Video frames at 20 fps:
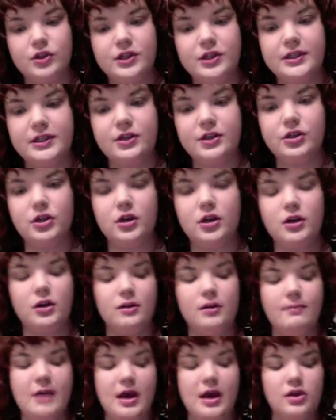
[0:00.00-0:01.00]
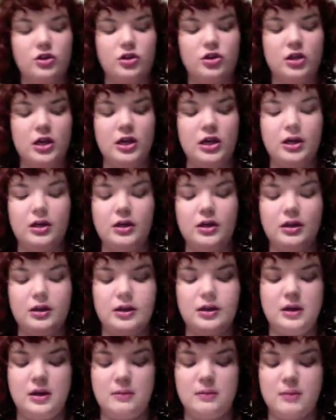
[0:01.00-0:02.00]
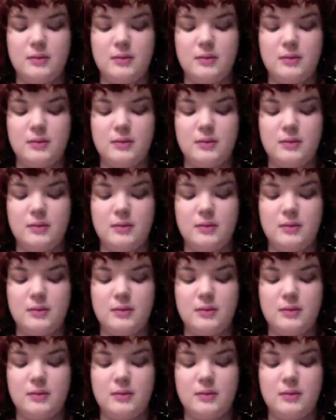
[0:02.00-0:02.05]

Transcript: is the darker matte shade in the Naked